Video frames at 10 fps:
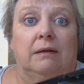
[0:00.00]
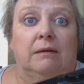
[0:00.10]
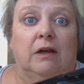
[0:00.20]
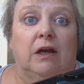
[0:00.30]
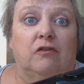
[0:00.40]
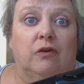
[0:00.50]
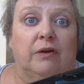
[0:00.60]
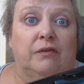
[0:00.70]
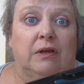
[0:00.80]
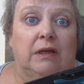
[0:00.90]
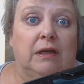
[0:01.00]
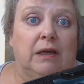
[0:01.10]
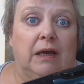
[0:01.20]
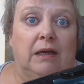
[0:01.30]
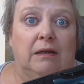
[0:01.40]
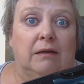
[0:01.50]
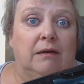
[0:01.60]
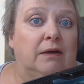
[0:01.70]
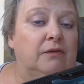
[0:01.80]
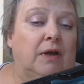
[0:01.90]
addressee and
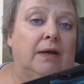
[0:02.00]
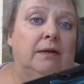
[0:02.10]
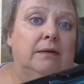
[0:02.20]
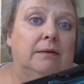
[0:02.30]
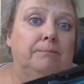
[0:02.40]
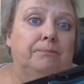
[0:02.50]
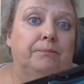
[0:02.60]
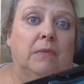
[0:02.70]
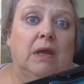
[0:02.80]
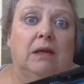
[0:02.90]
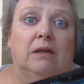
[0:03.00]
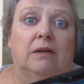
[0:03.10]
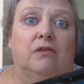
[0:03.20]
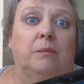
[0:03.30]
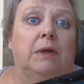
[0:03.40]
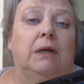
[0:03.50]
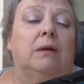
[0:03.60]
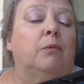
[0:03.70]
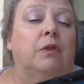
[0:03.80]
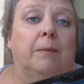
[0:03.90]
sign and submit it
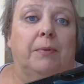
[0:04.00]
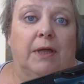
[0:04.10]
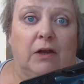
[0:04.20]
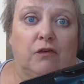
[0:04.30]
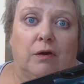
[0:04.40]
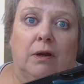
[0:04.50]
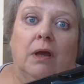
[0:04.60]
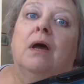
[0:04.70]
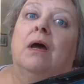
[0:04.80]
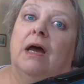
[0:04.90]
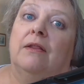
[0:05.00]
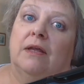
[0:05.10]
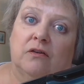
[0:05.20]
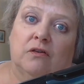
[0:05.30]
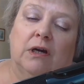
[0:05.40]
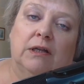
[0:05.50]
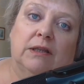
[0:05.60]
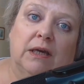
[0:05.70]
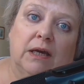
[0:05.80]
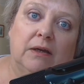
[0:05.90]
in with the application. And that's not
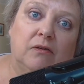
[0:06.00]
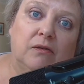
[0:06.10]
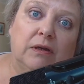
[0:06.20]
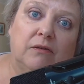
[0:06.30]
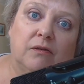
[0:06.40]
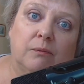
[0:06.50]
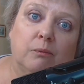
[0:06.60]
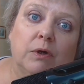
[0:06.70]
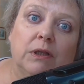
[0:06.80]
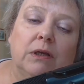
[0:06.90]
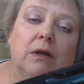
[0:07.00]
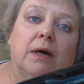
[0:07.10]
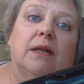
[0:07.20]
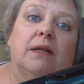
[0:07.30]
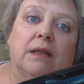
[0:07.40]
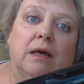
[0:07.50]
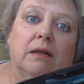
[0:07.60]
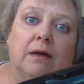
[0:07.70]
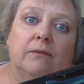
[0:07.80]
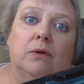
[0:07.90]
the case. It's really not at
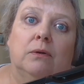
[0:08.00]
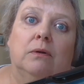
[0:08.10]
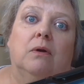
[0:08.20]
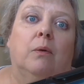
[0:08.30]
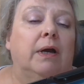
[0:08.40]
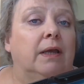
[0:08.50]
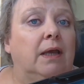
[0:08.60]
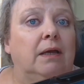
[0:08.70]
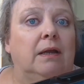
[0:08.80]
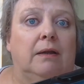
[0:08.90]
that level quite yet.